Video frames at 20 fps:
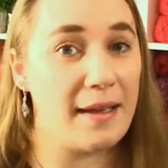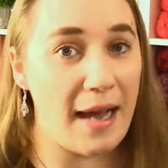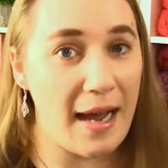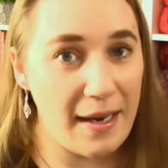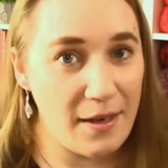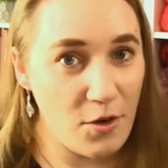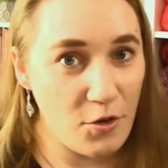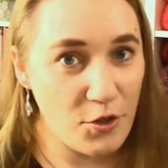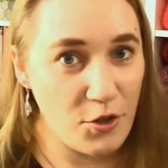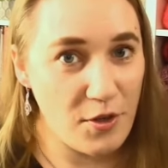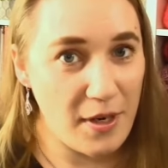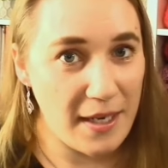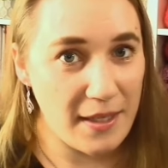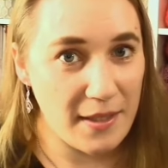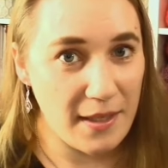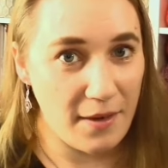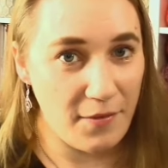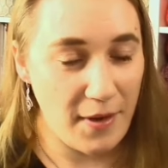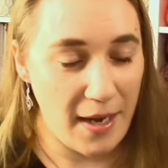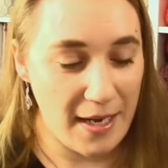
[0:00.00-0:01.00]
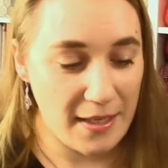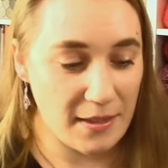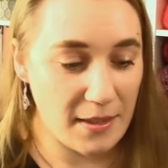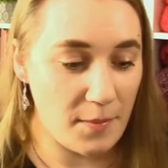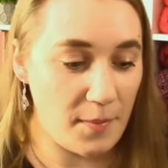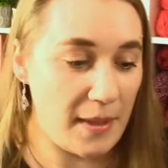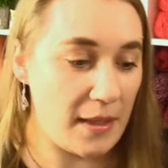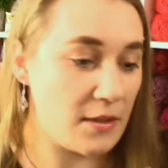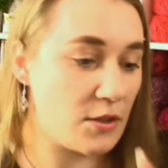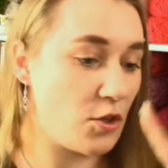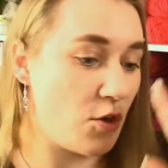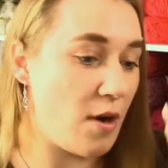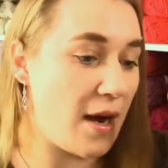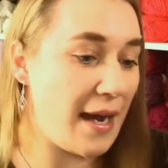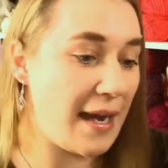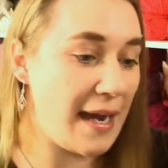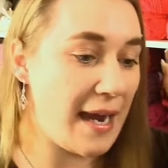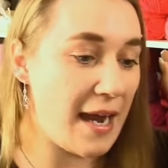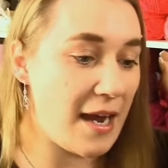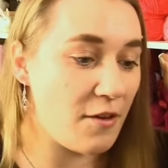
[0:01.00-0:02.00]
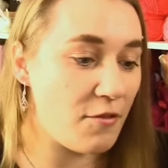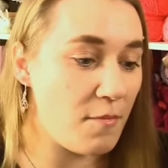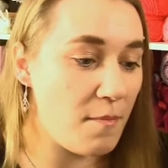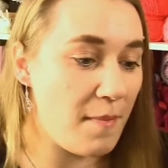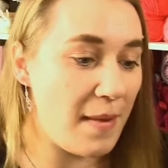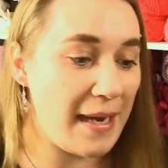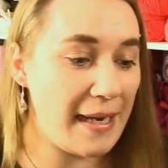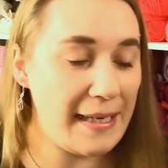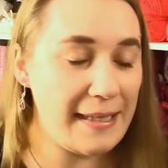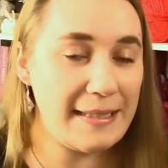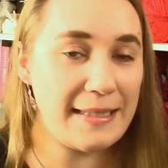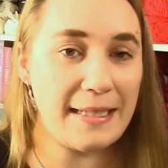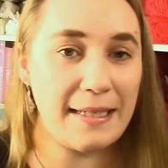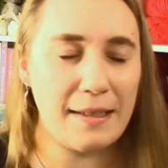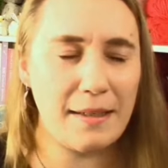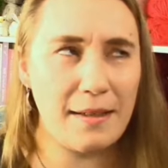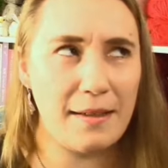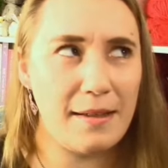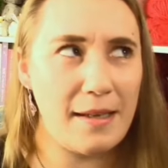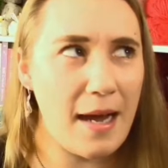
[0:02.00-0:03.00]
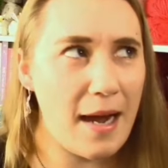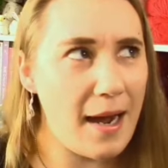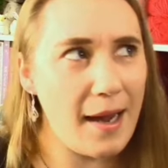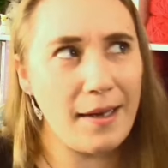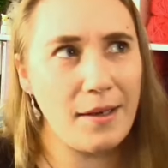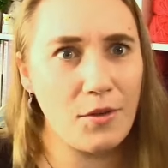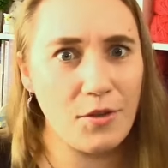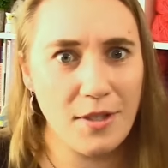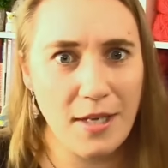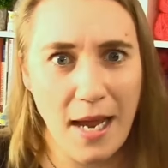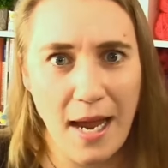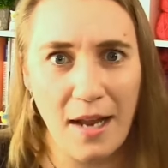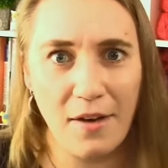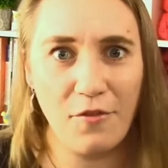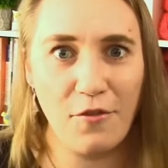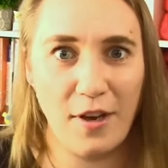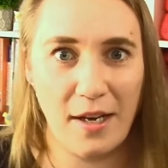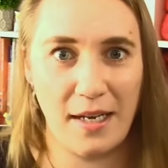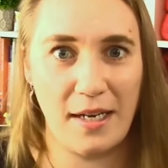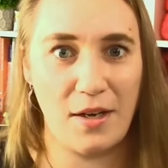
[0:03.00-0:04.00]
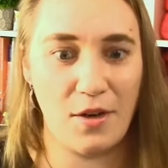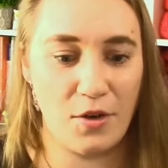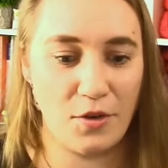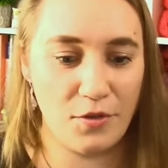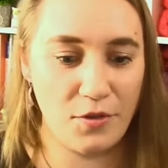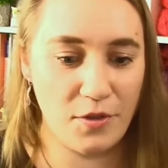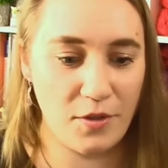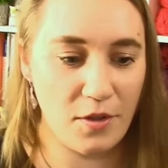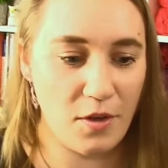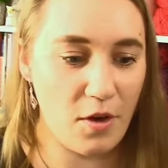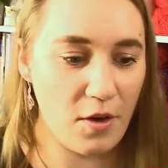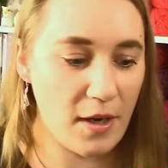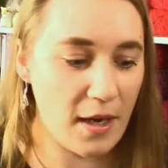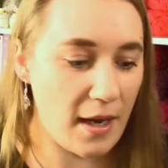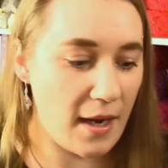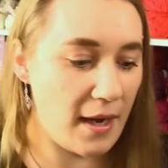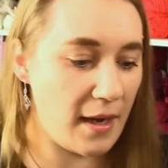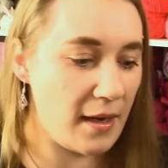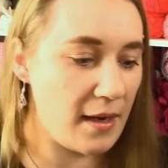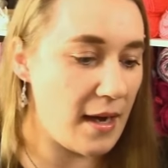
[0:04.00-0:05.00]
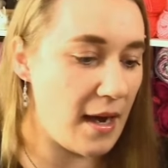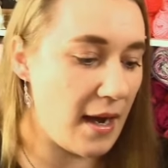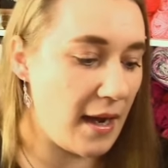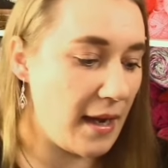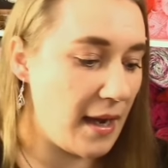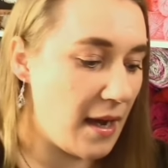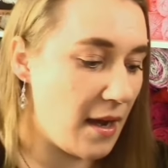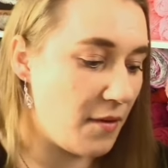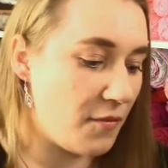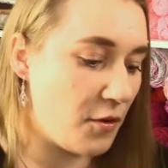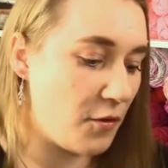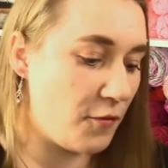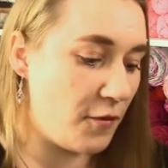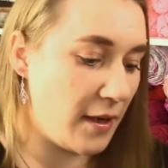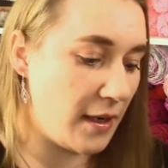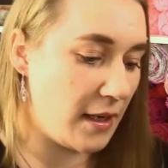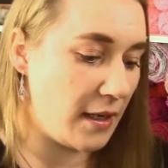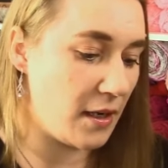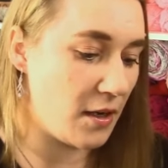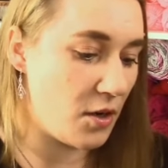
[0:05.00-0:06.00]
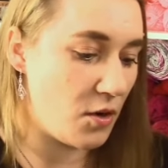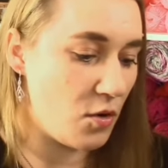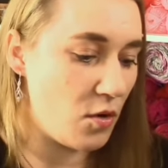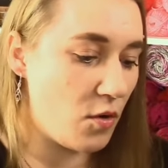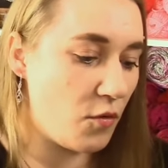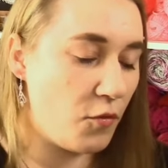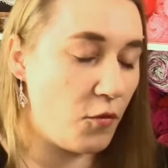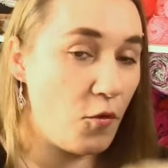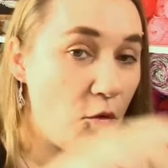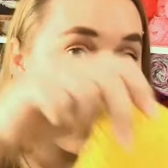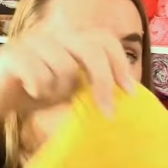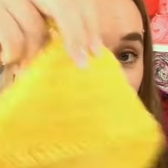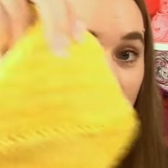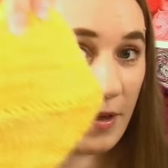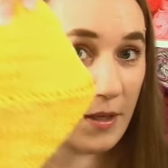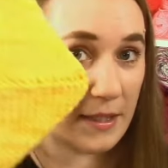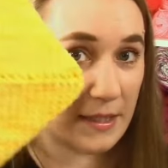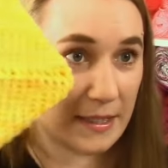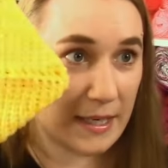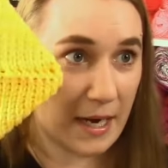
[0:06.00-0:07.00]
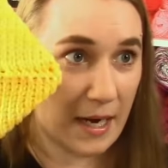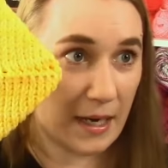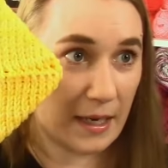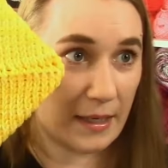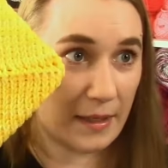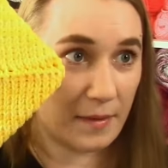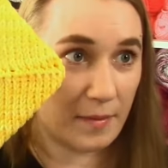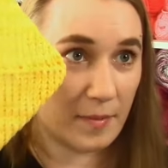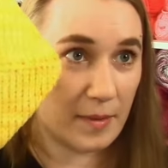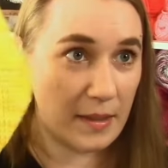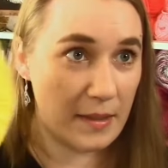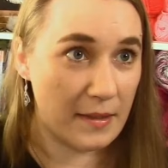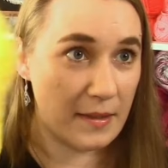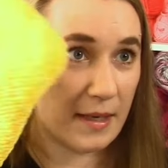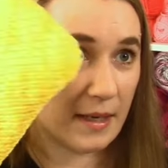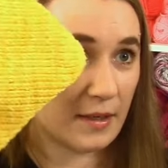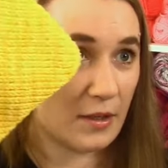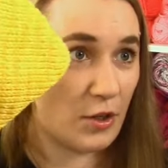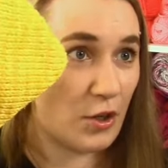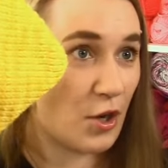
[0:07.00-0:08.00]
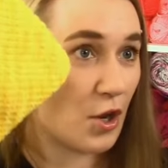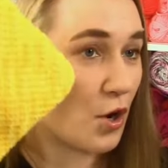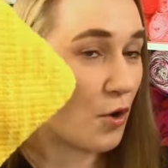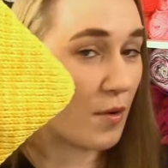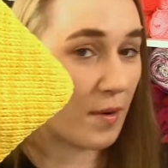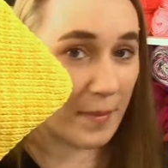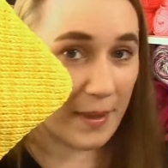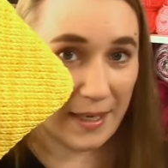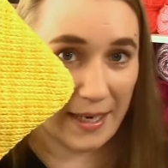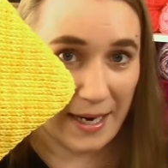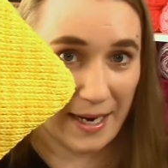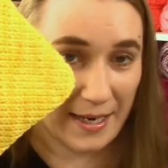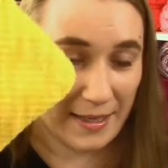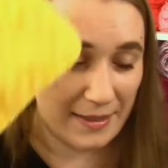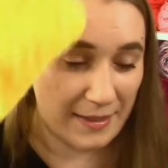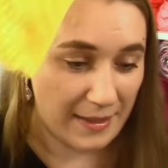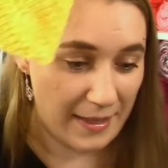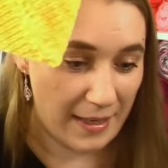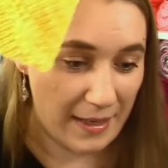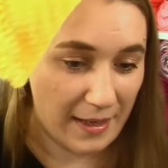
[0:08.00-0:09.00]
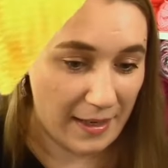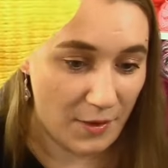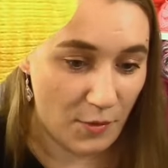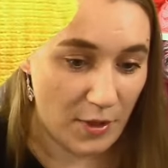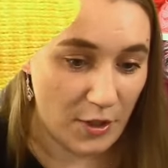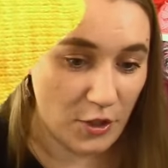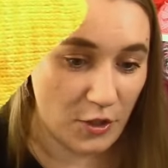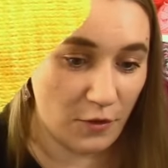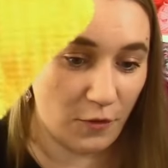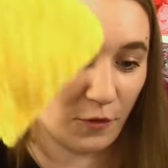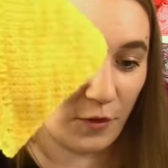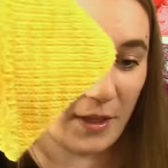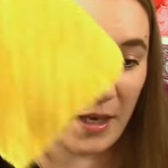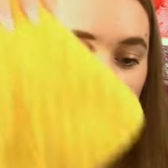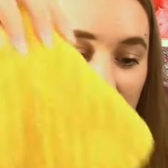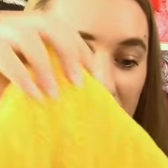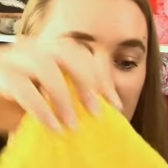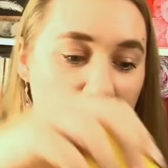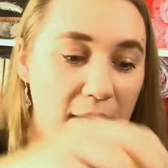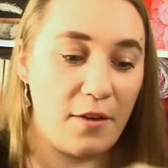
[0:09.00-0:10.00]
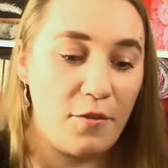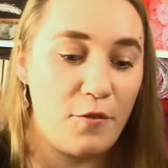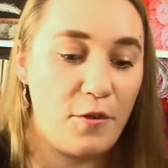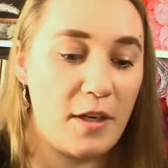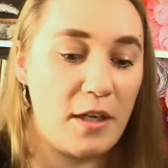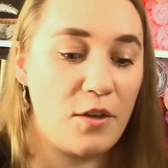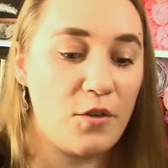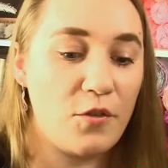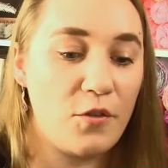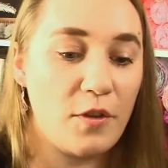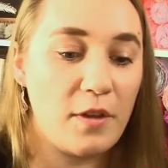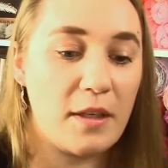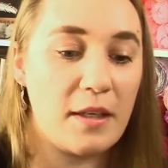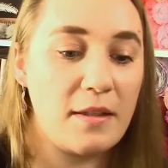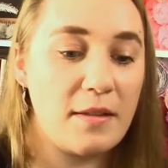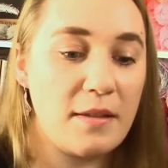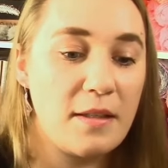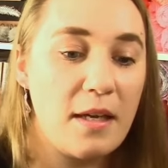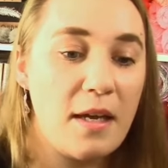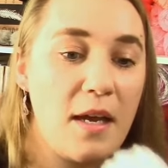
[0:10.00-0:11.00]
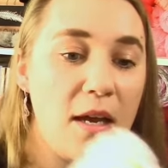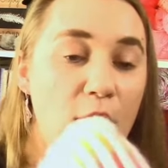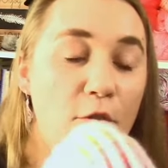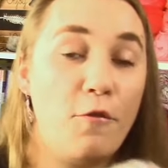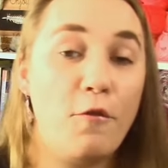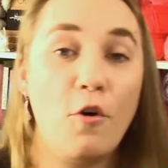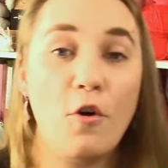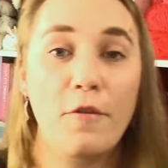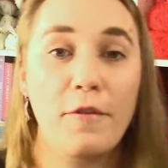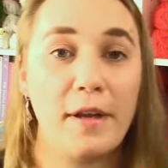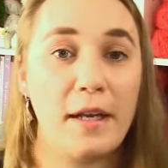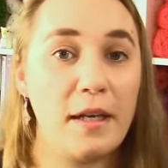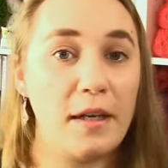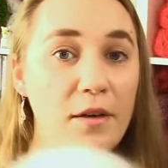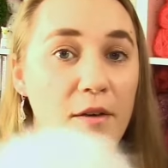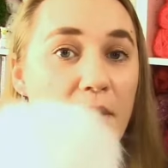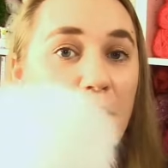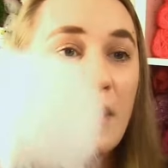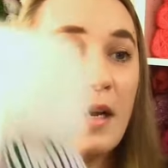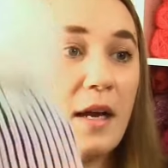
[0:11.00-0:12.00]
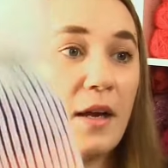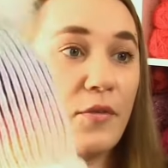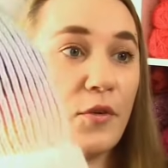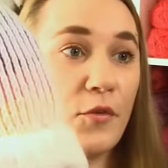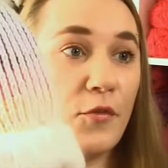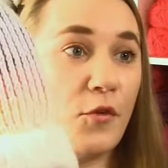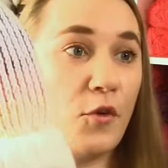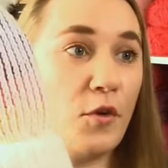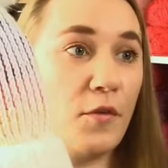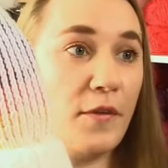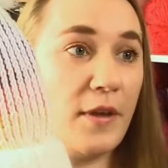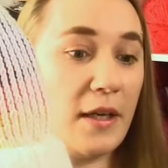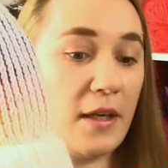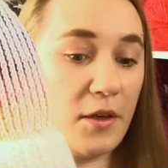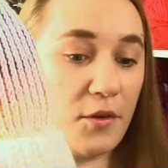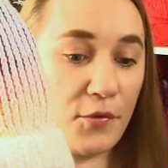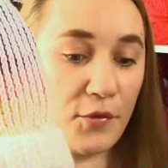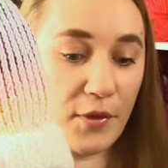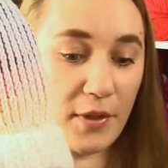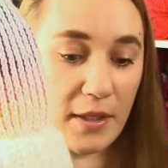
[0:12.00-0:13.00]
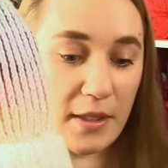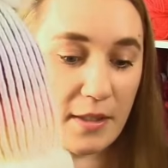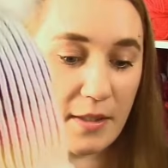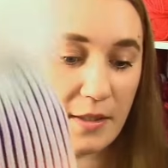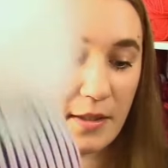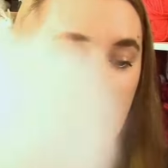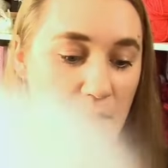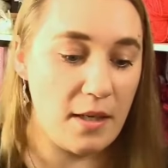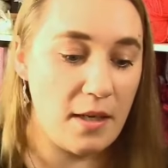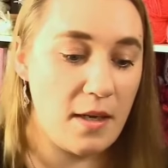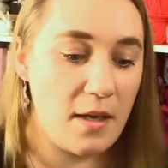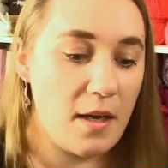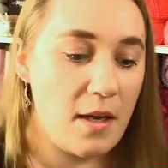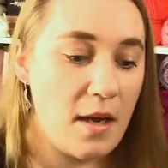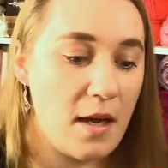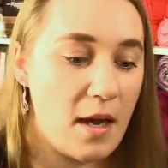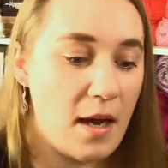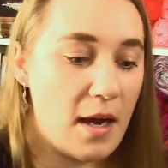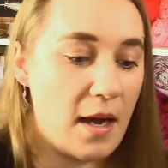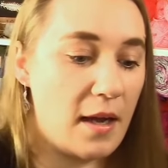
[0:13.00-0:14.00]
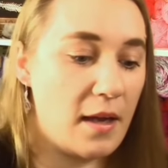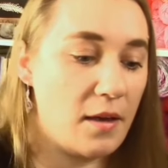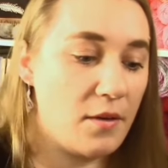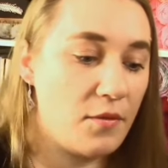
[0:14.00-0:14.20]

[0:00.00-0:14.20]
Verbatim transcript: I know you guys have asked me. So I have made nine or 10 videos. Okay. I have a video for this guy because I know I'm going to ask, get questions for that. I have videos for this full video. I have a full video for this. I